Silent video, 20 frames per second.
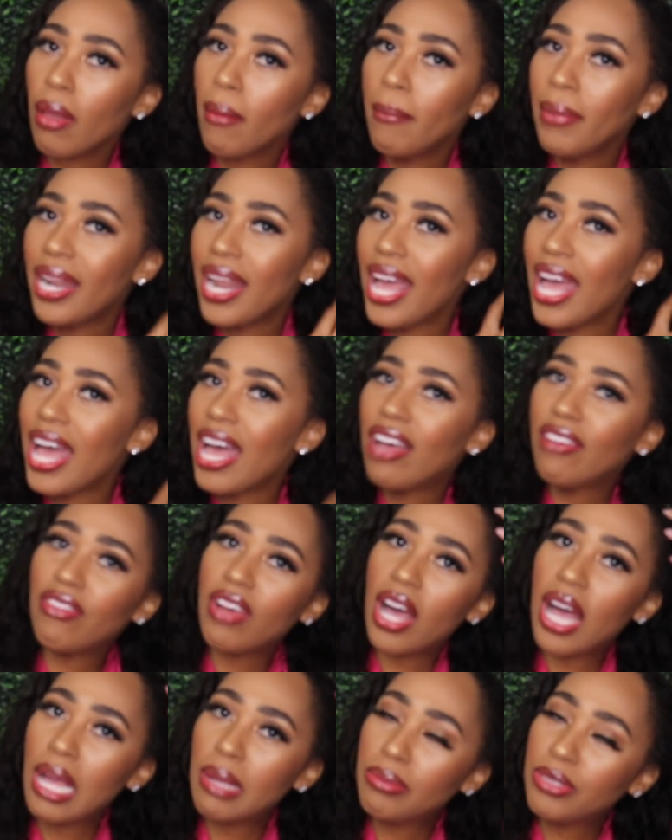But I have
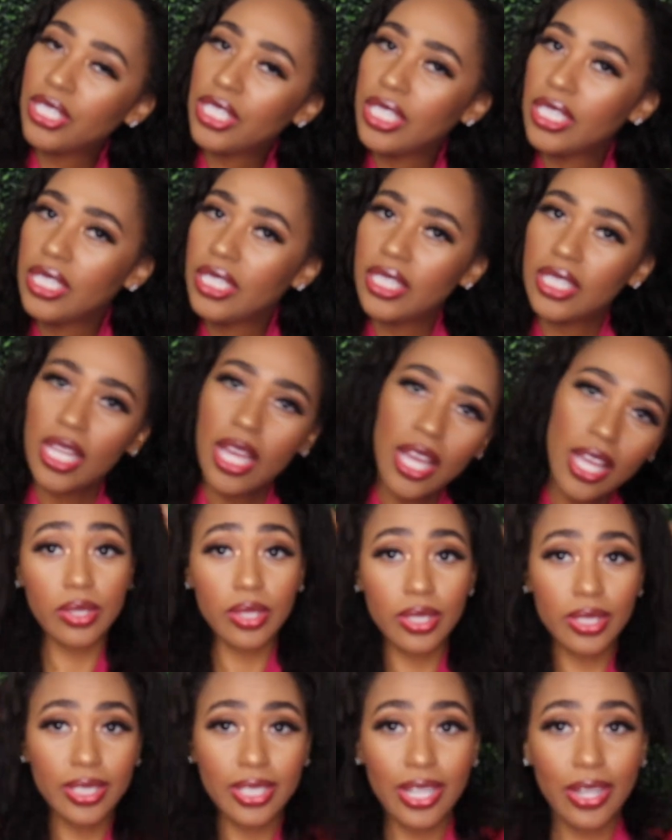options.
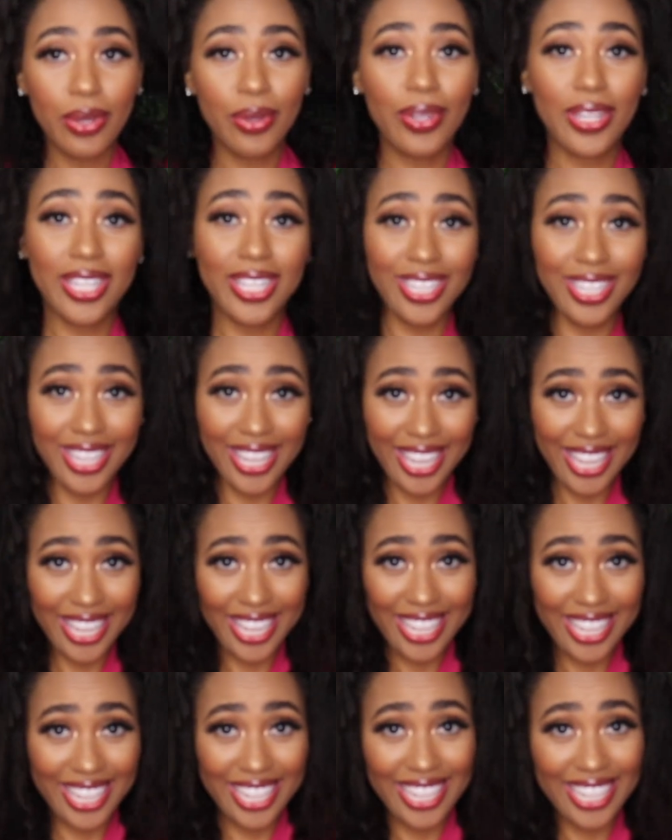So,
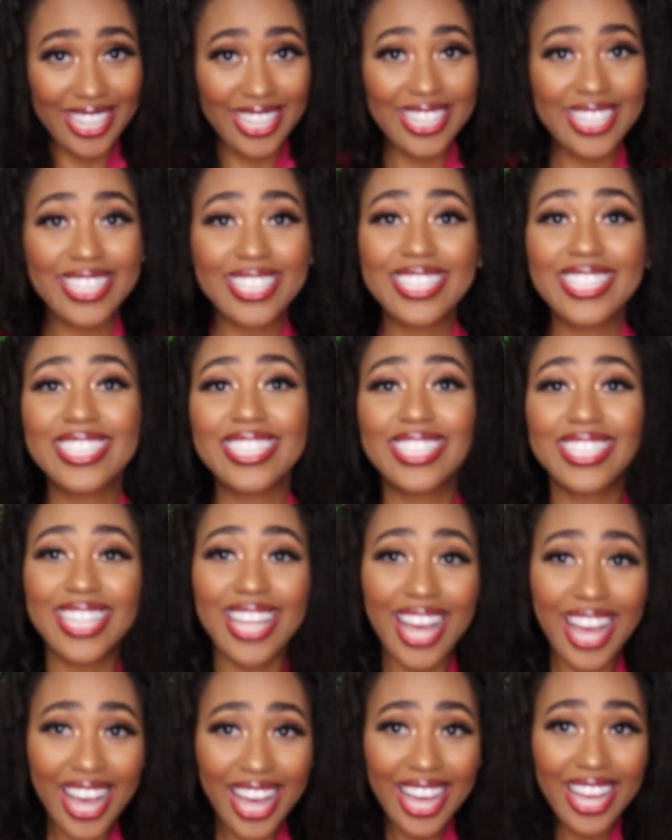yes,
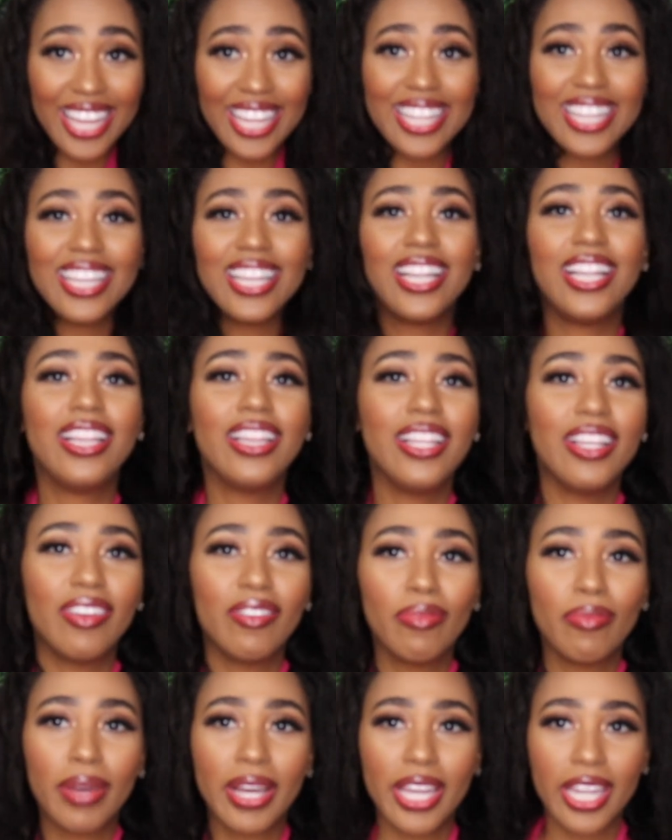I
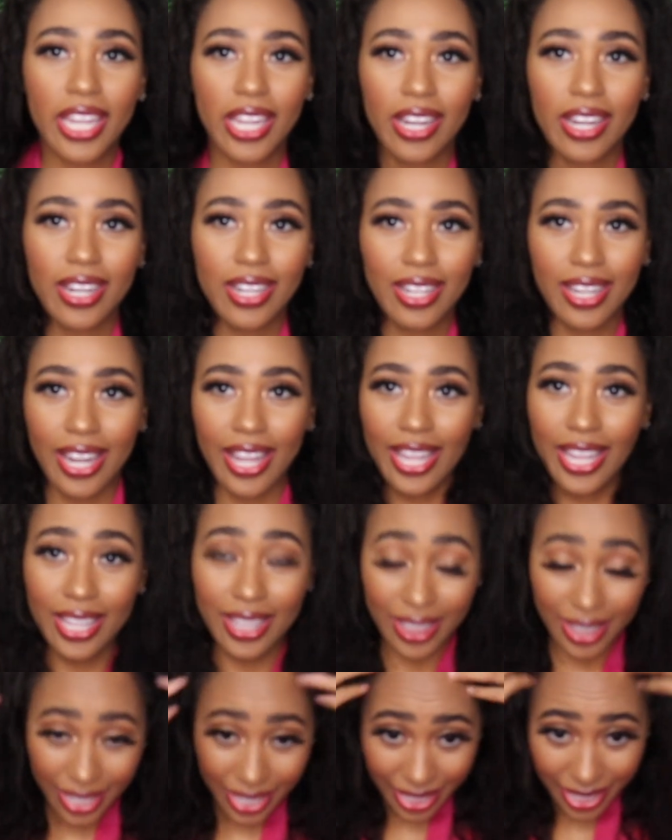love my hair
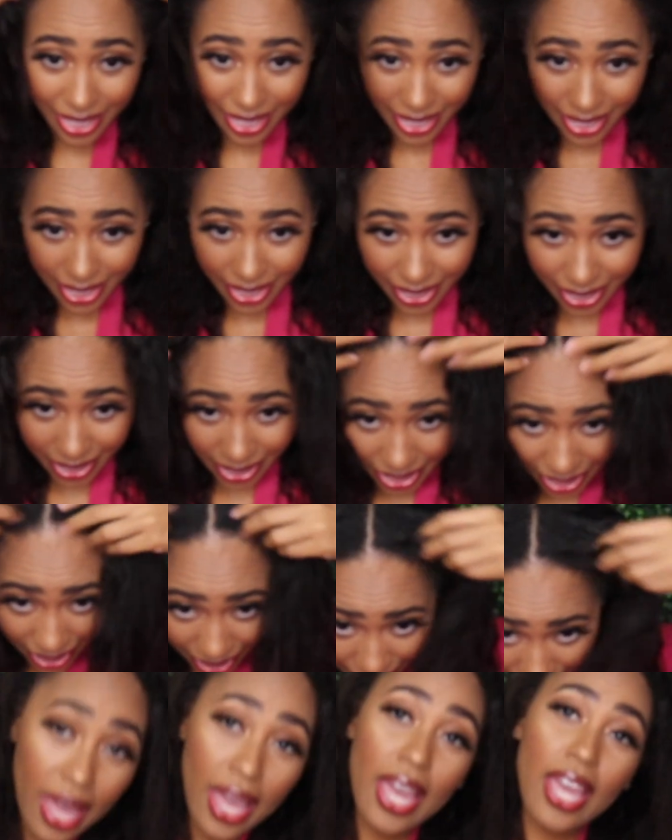like this.
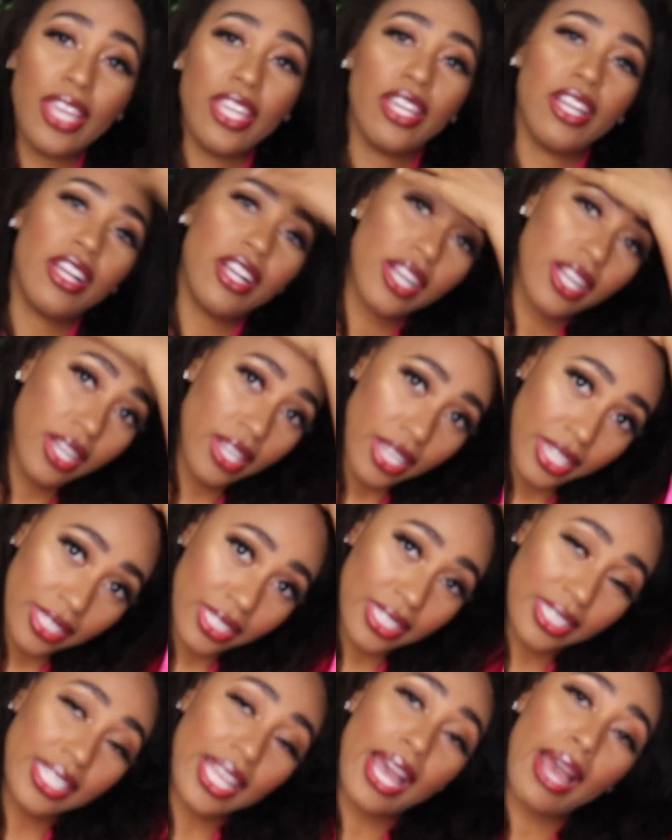And your girl
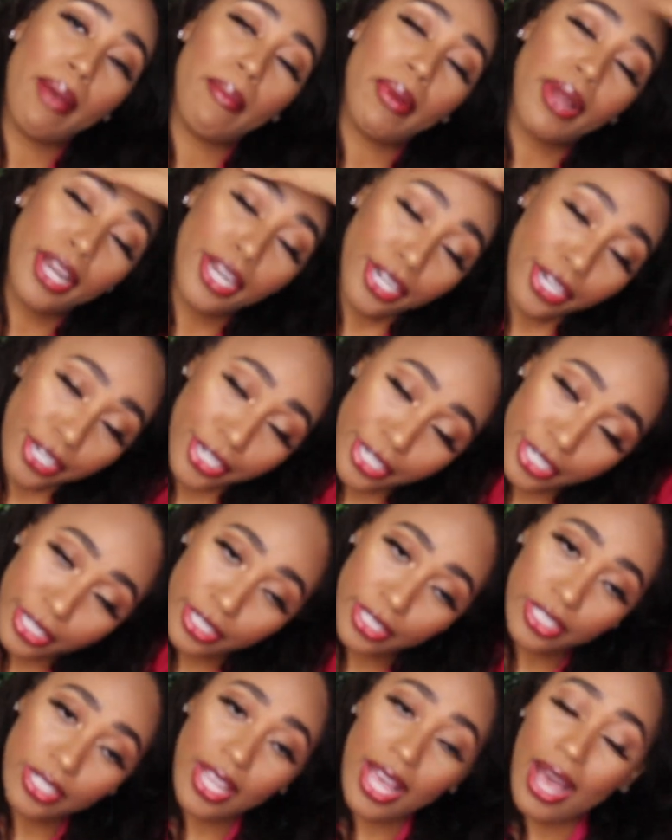is a side part
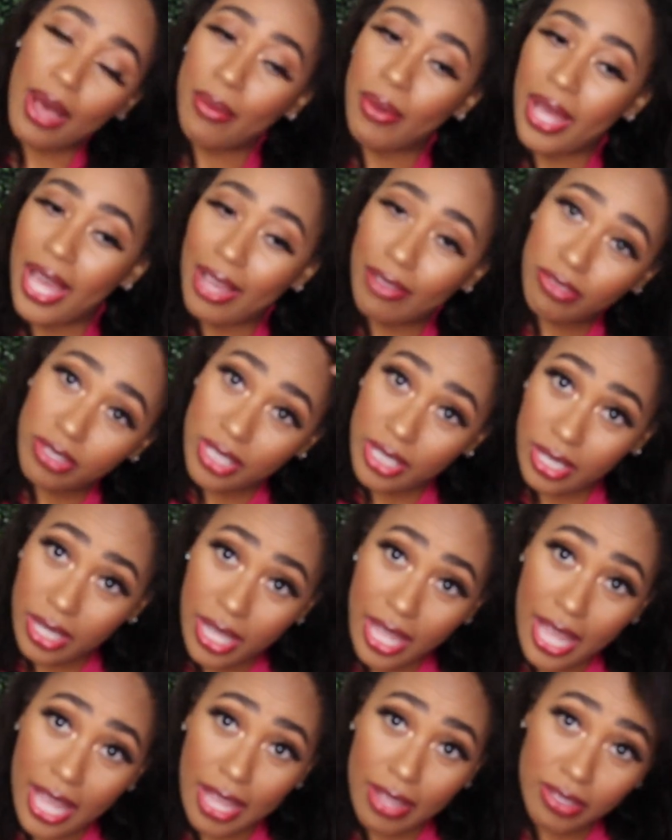girl, so I would have to
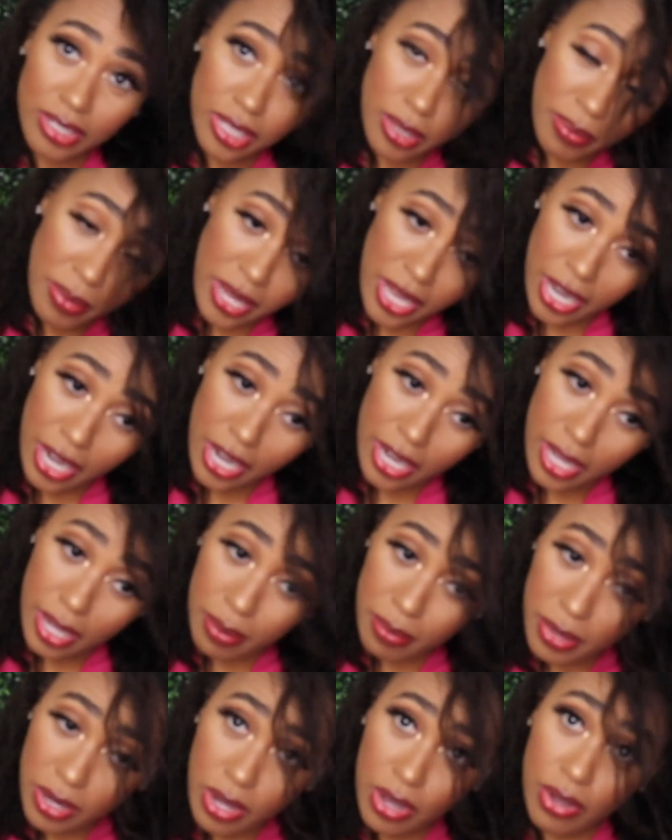have some hair
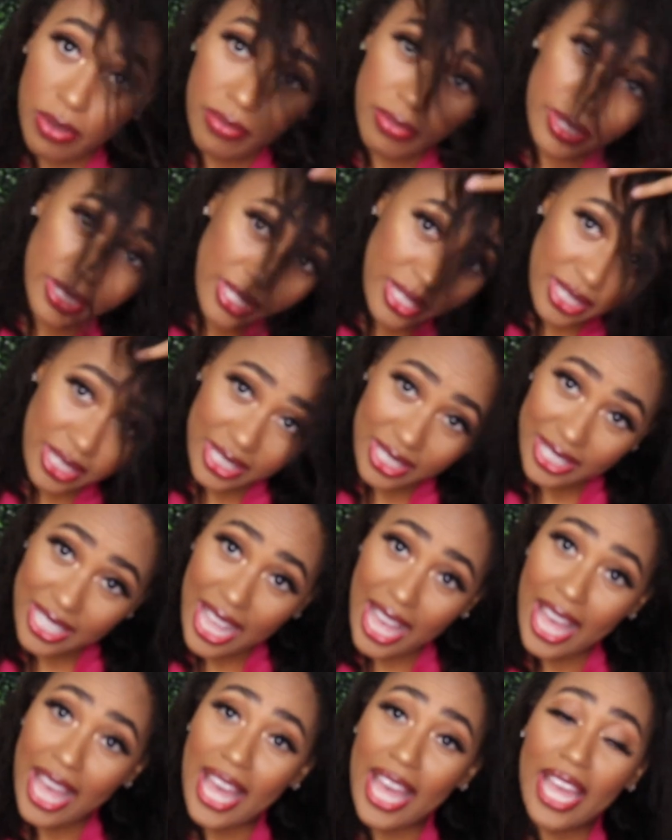coming over to the
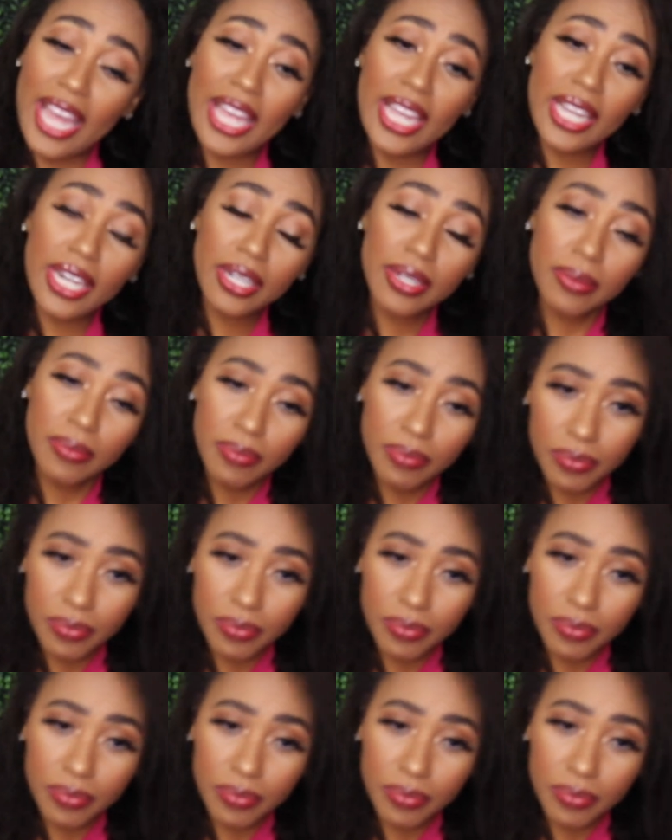side.